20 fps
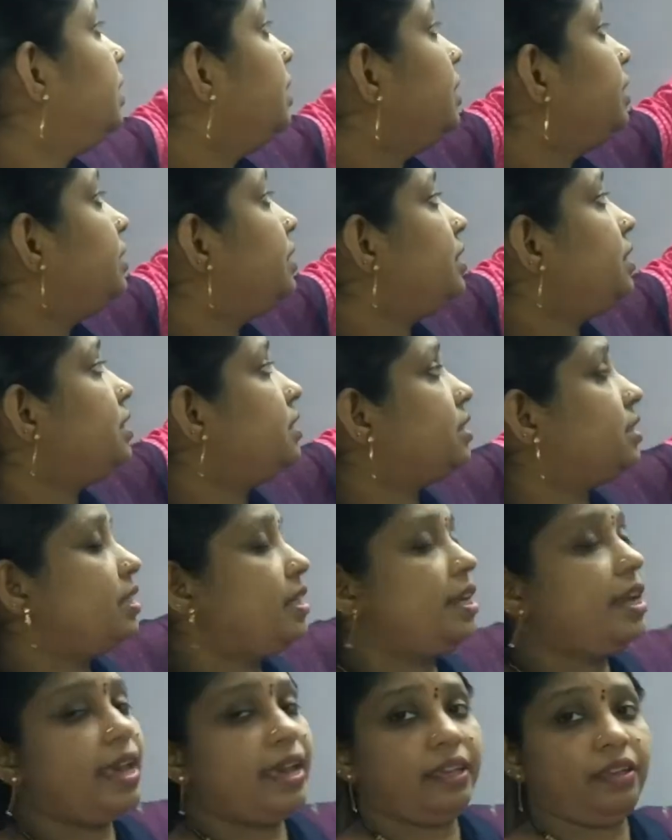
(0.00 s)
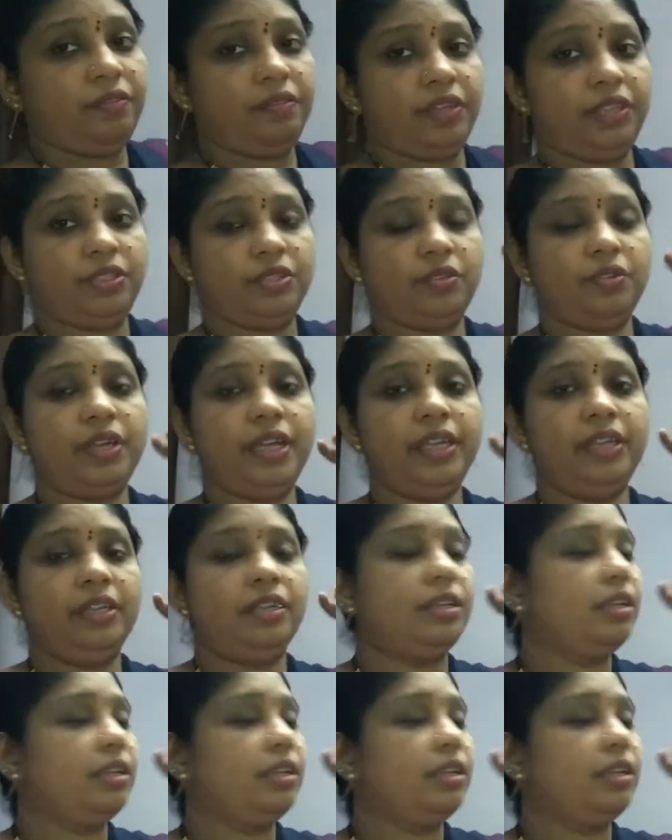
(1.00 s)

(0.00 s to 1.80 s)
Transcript: this C language, right?